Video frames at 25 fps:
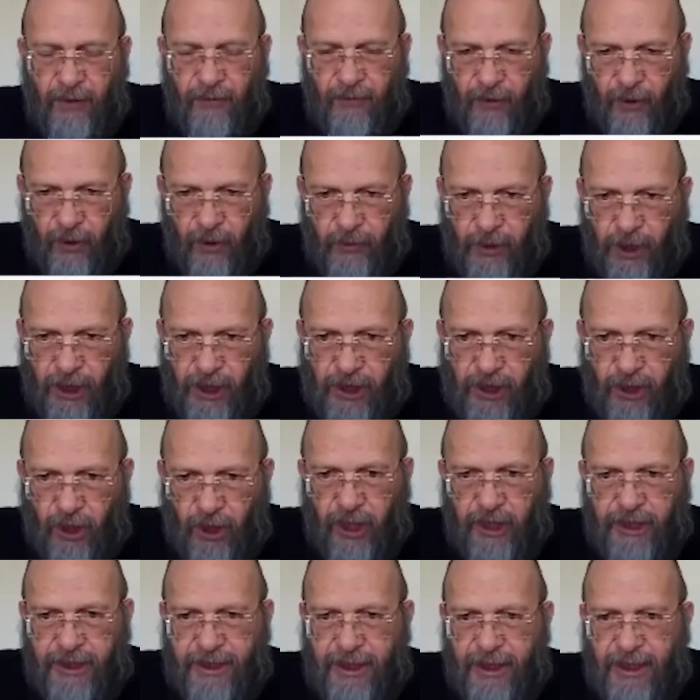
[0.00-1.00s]
from the
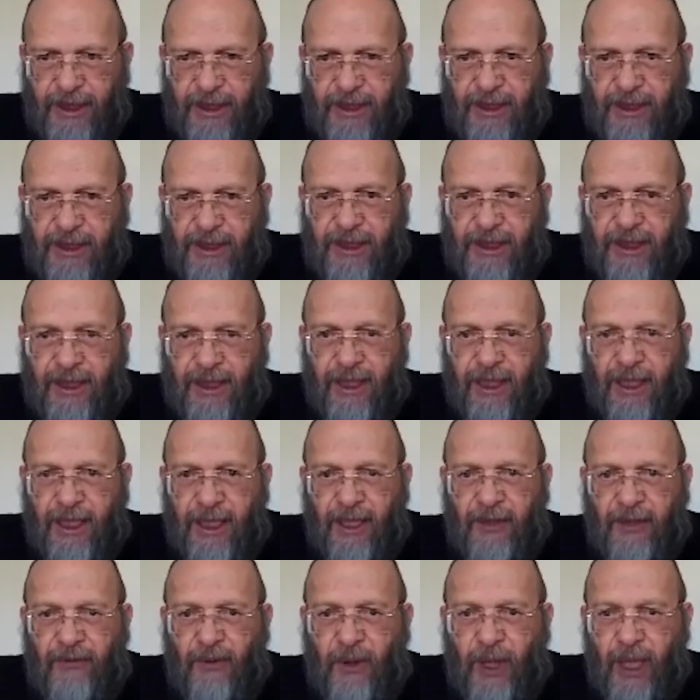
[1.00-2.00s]
sources
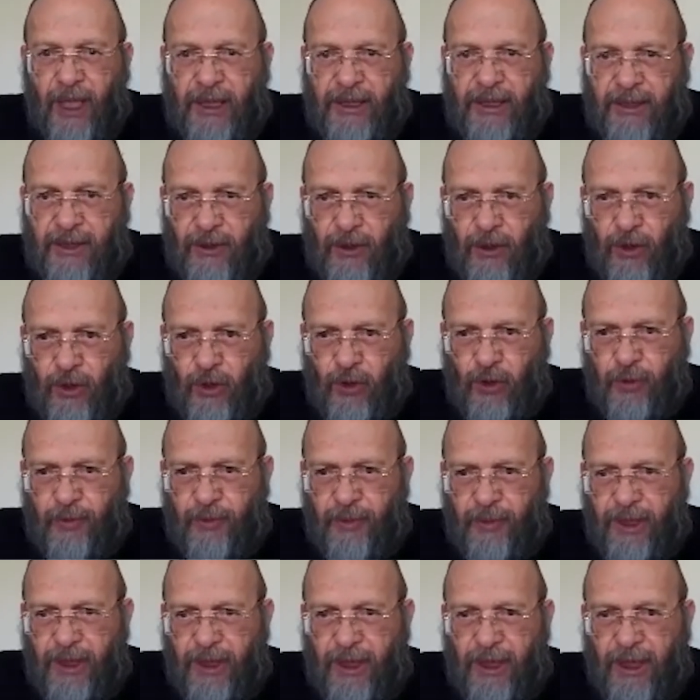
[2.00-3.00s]
if we
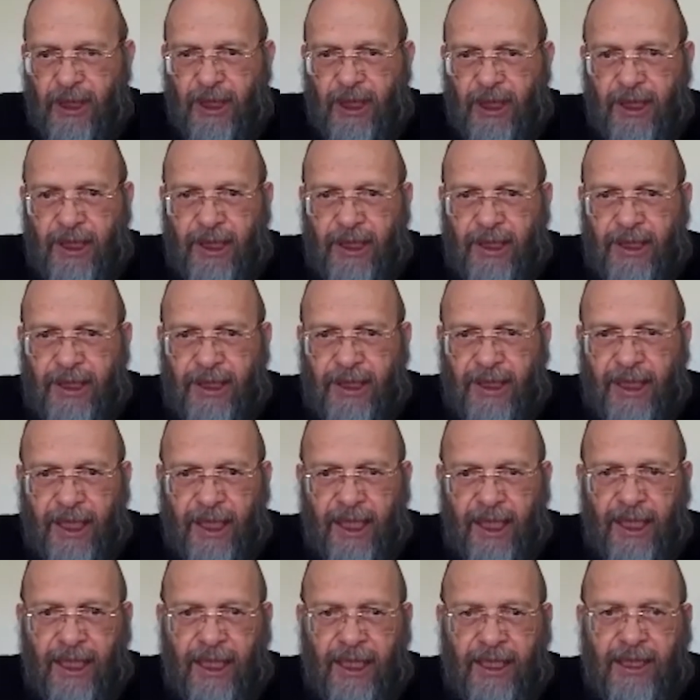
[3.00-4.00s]
assume
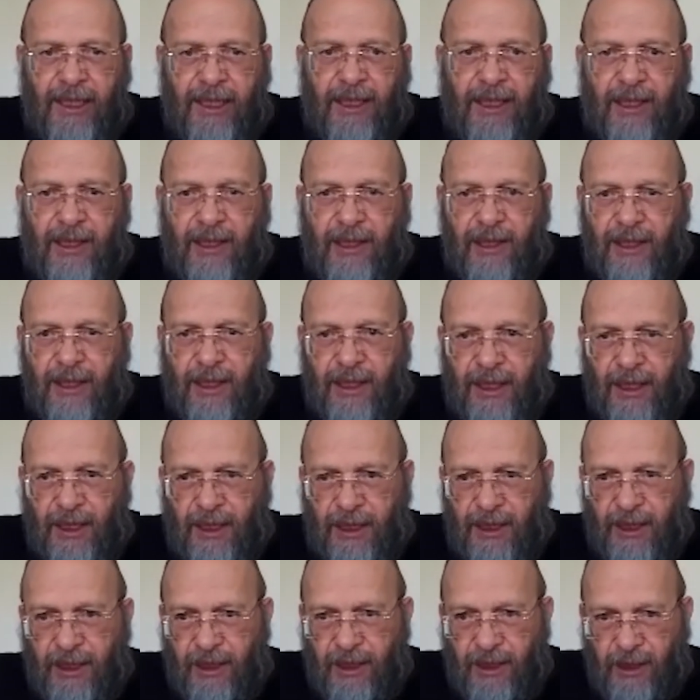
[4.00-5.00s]
that
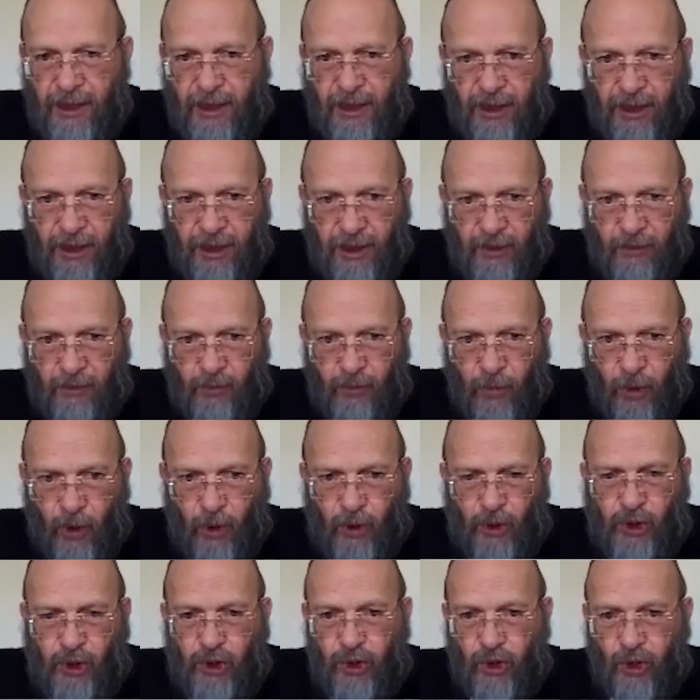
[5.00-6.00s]
the
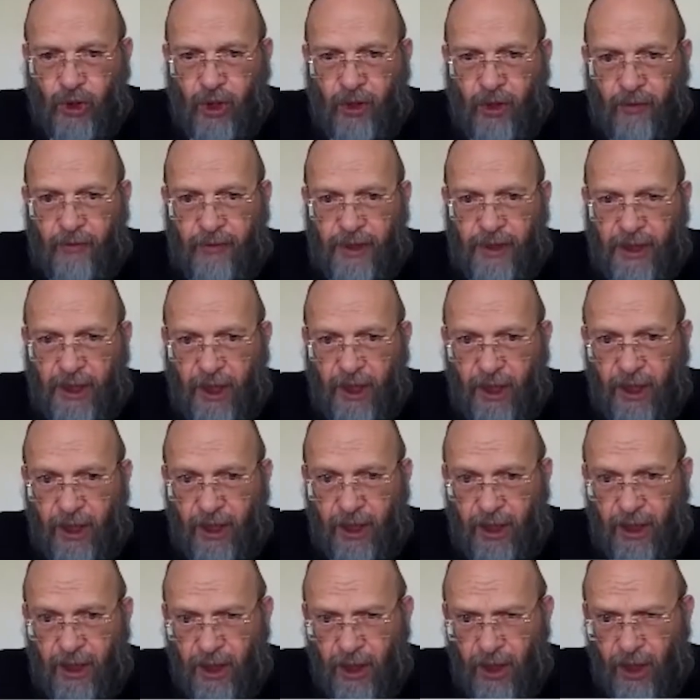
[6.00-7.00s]
motion of the
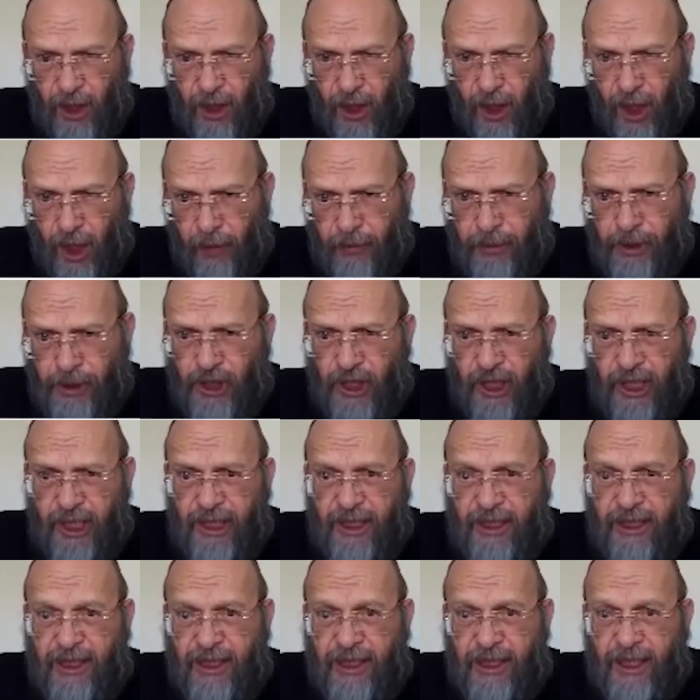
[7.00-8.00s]

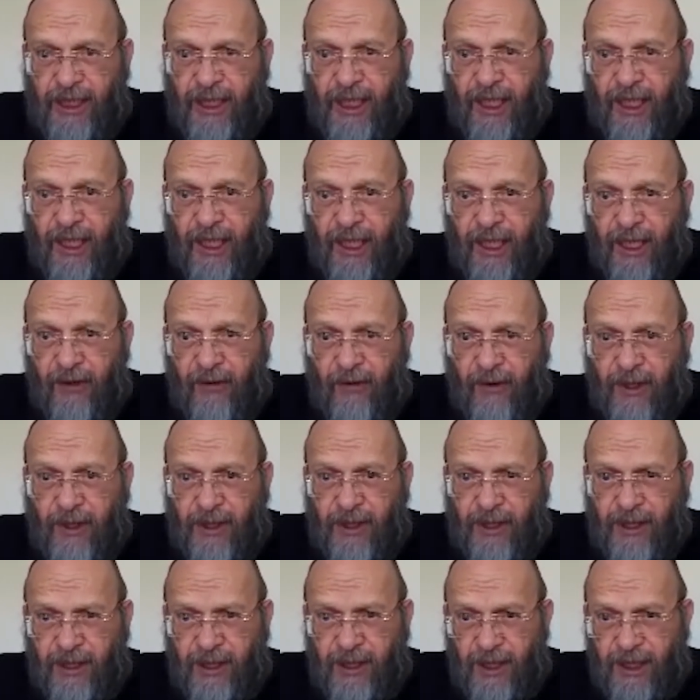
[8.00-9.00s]
object,
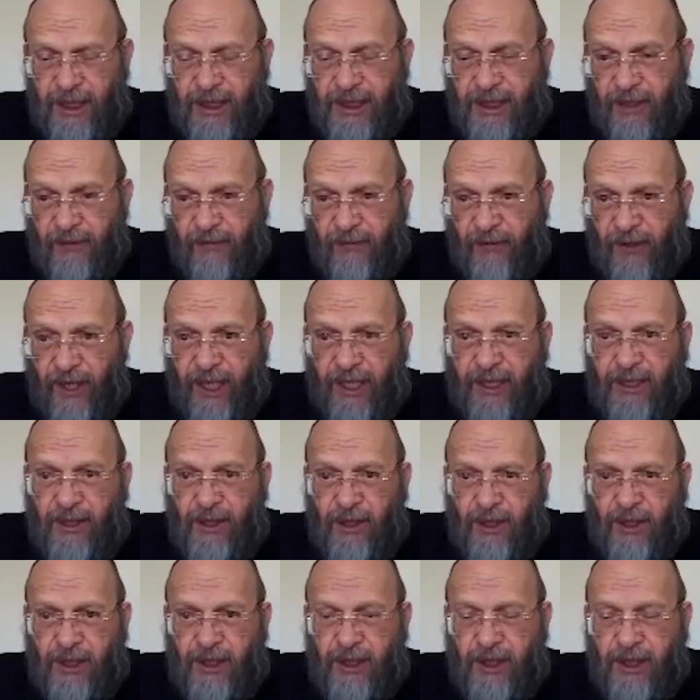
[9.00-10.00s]
its effect
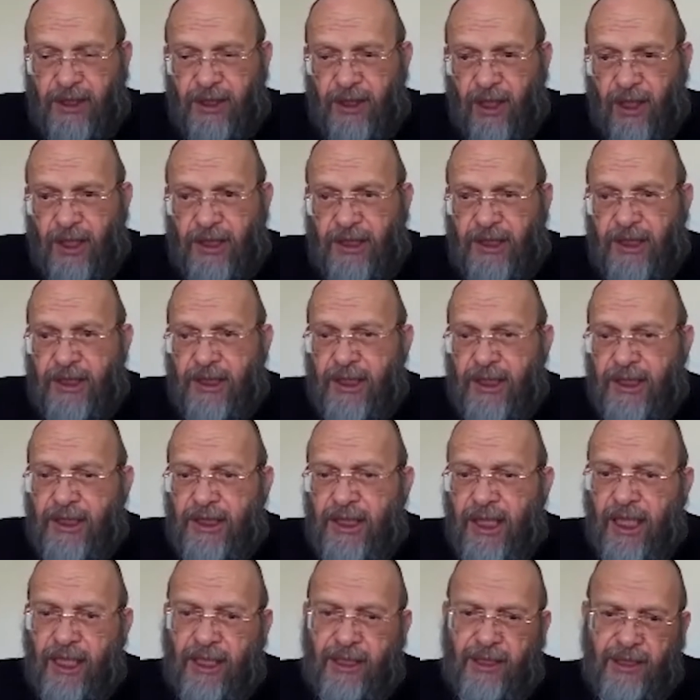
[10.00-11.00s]
on the sources is
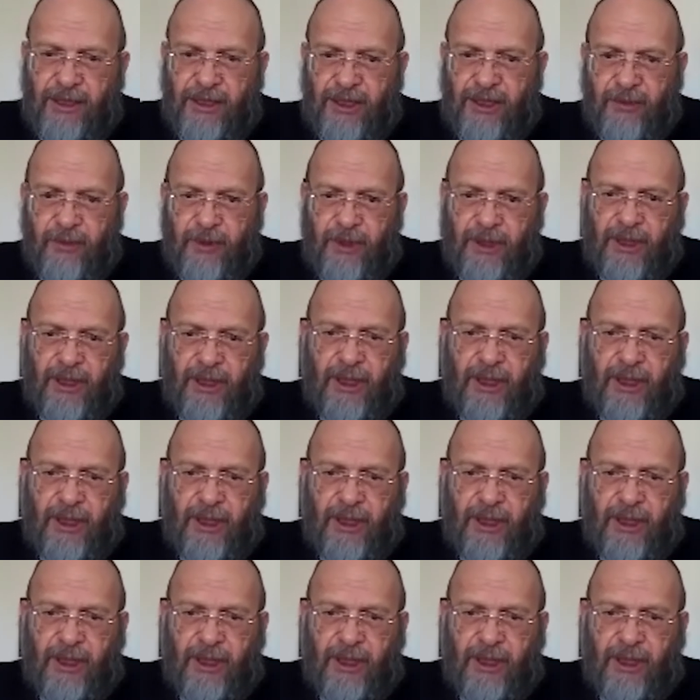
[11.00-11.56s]
negligible.